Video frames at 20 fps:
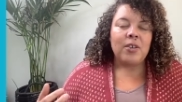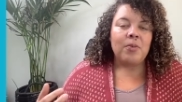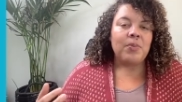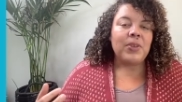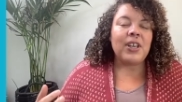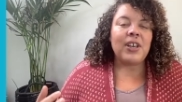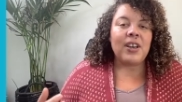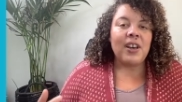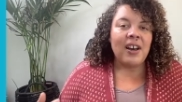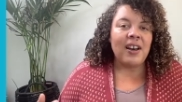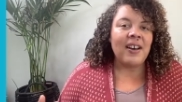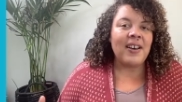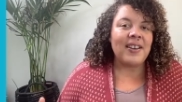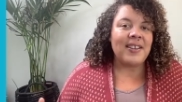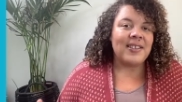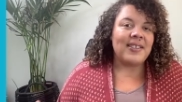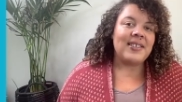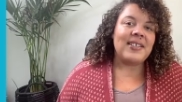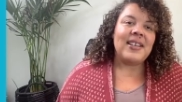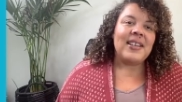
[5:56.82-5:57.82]

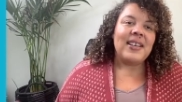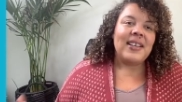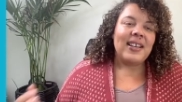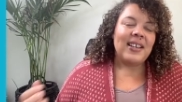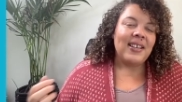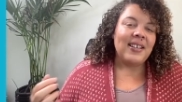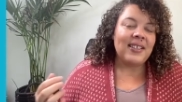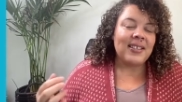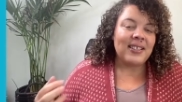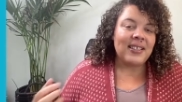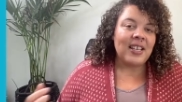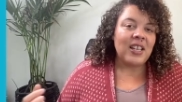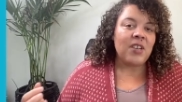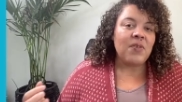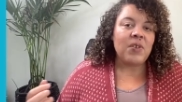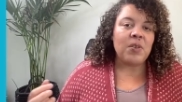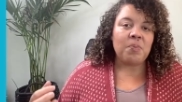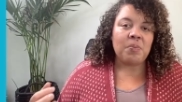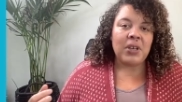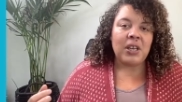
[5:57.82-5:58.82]
Because instead
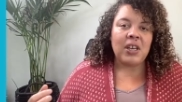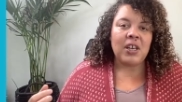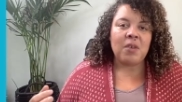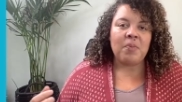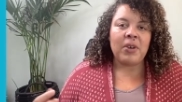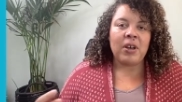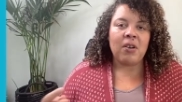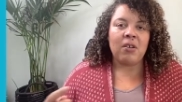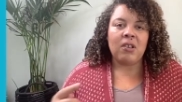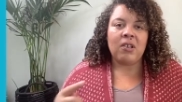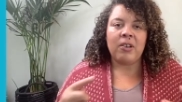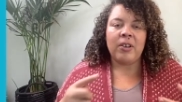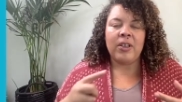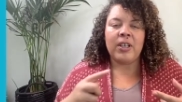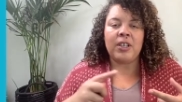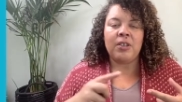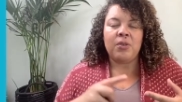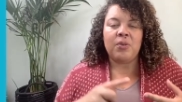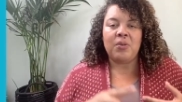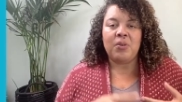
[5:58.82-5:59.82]
of it being about
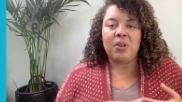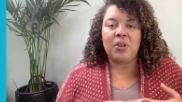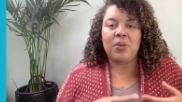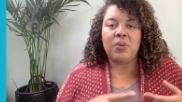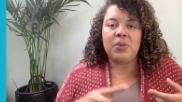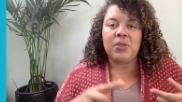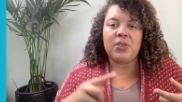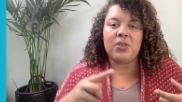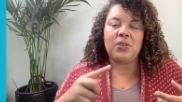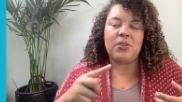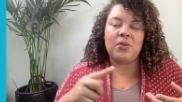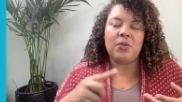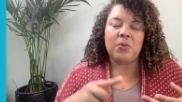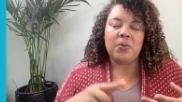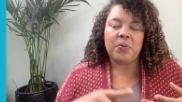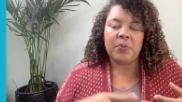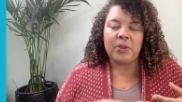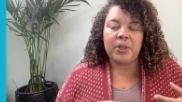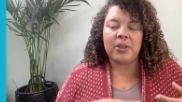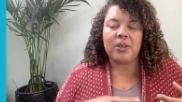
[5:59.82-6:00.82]
learning new notes,
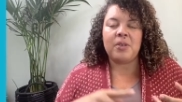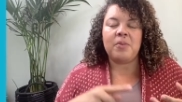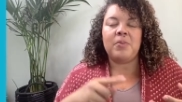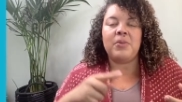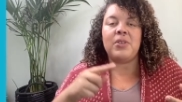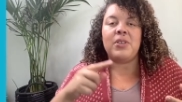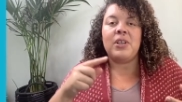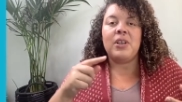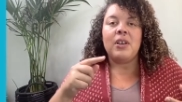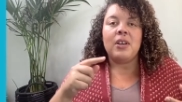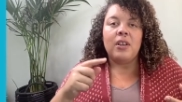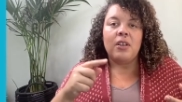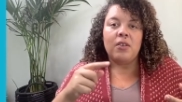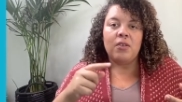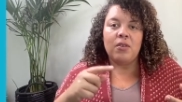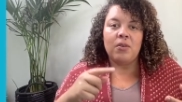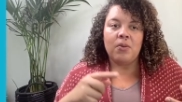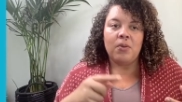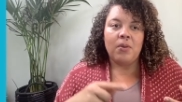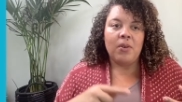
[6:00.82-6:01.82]
new rhythms,
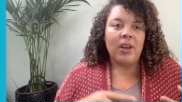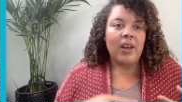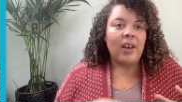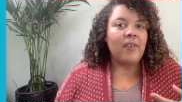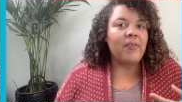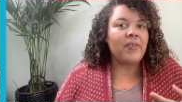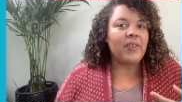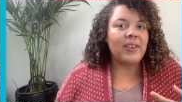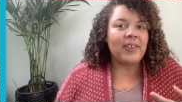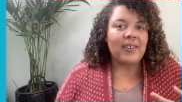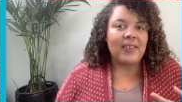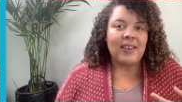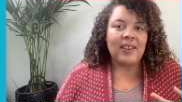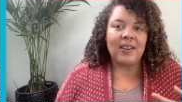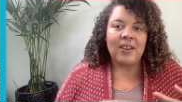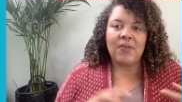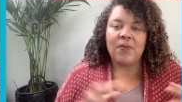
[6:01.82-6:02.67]
new everything,